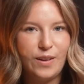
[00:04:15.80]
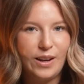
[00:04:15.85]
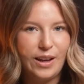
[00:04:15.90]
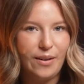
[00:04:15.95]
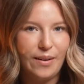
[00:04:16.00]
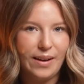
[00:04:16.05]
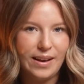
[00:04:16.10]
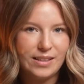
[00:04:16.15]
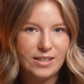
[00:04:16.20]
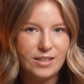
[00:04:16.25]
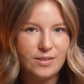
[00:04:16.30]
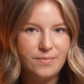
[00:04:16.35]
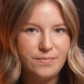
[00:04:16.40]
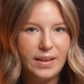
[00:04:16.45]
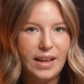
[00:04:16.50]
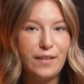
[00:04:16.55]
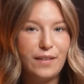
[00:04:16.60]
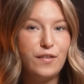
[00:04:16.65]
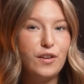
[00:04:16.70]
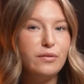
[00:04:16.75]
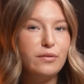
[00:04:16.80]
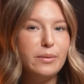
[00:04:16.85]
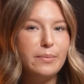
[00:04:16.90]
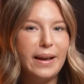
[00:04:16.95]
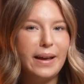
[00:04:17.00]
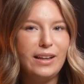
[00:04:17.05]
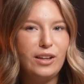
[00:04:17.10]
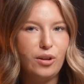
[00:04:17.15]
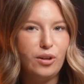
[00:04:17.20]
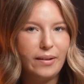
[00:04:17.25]
video is, if you
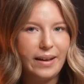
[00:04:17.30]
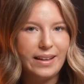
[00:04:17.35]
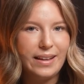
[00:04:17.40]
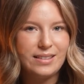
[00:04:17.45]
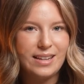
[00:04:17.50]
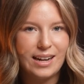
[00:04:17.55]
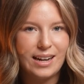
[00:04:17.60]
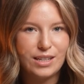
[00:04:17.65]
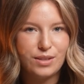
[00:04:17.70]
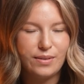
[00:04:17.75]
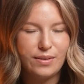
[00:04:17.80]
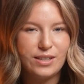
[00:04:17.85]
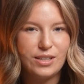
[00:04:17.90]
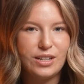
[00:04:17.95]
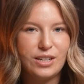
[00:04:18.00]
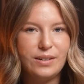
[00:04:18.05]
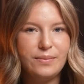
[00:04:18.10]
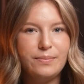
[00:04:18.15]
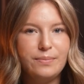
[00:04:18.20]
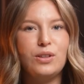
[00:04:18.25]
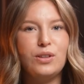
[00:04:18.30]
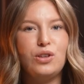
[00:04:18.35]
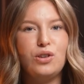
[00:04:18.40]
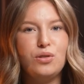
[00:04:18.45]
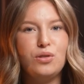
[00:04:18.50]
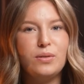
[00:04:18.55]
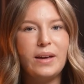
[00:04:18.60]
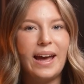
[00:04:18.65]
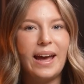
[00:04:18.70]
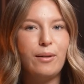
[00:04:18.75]
remain UK tax resident,
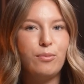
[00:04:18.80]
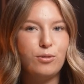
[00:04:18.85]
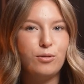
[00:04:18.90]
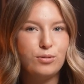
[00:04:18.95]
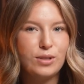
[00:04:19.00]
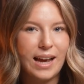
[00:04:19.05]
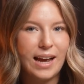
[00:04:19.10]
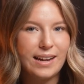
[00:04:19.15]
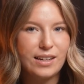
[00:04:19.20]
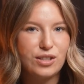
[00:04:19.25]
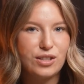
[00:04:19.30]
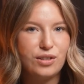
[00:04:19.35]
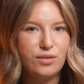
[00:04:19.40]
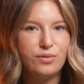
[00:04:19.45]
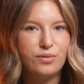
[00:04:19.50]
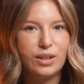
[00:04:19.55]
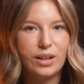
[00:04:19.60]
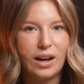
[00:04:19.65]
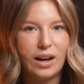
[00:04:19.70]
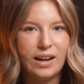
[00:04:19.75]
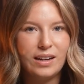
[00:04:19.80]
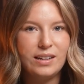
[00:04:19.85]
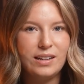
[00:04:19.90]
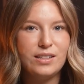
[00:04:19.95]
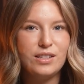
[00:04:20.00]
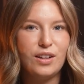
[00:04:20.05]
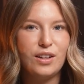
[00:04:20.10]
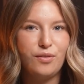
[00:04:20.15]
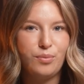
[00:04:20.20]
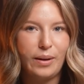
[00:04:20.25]
the UK will tax you
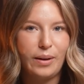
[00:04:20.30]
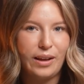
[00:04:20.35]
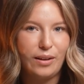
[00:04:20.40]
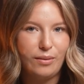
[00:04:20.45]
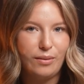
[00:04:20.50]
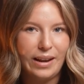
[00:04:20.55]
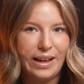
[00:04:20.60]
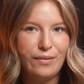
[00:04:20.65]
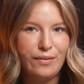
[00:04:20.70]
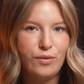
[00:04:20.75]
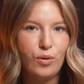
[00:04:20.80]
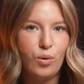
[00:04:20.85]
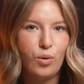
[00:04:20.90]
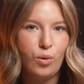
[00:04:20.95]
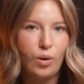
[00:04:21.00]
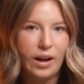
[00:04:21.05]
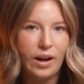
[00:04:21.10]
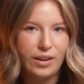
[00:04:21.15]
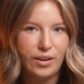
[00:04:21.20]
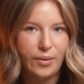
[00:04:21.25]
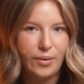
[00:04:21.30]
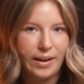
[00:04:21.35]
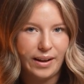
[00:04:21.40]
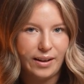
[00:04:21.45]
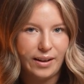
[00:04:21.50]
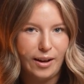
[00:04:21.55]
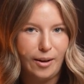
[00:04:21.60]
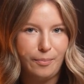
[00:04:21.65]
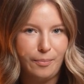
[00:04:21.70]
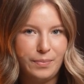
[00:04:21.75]
regardless of where you live or earn your
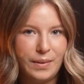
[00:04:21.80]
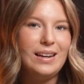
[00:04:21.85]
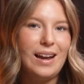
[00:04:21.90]
income.